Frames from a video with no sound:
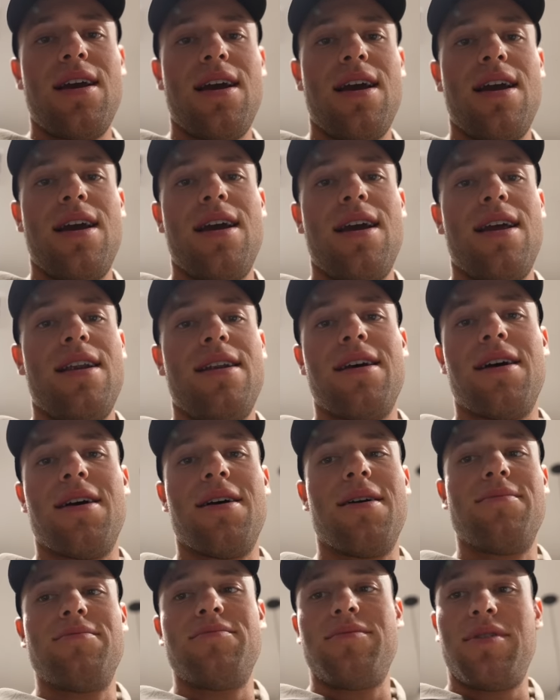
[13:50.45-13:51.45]
And
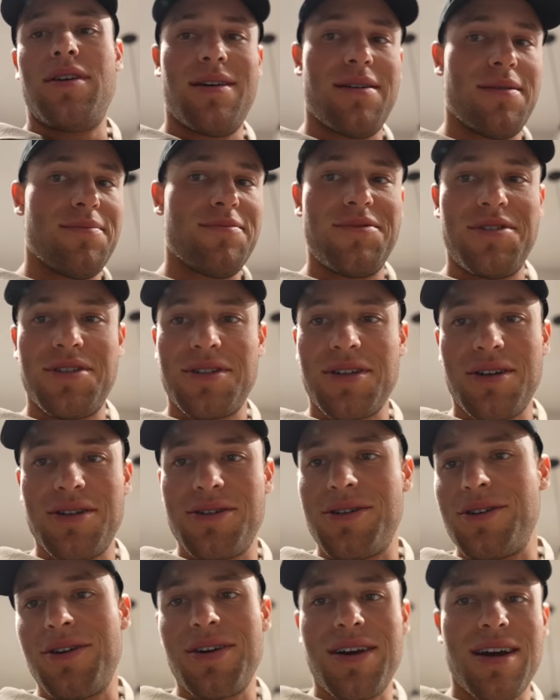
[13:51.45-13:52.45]
um, yeah, I'm just gonna
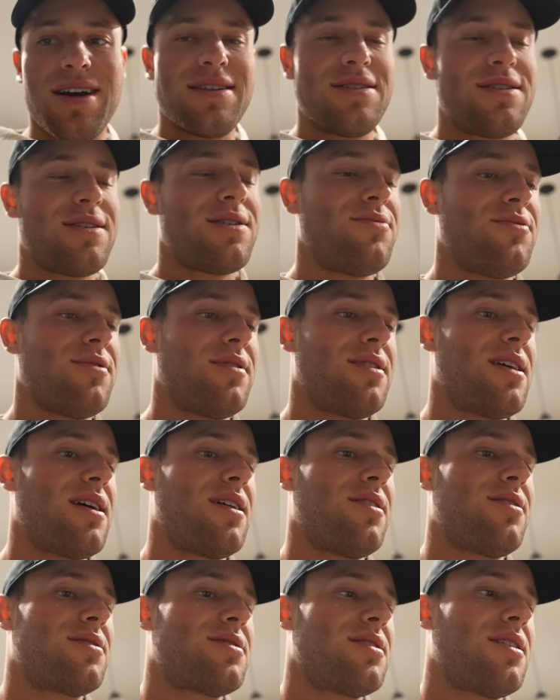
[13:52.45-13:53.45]
show you guys what
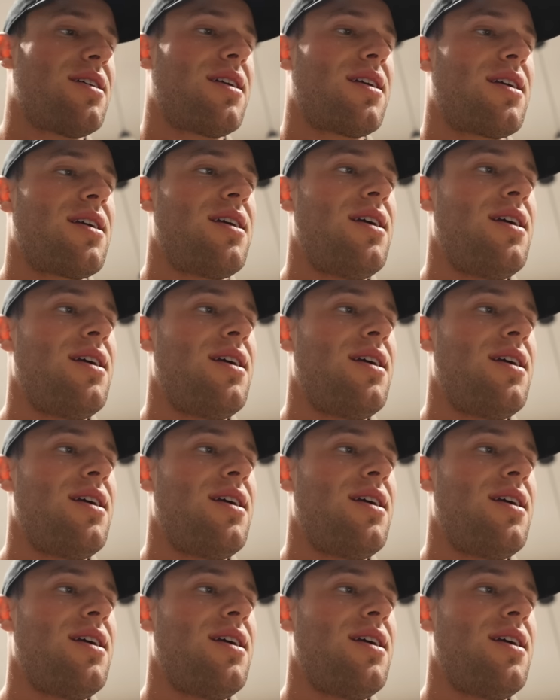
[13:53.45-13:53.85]
that looks like.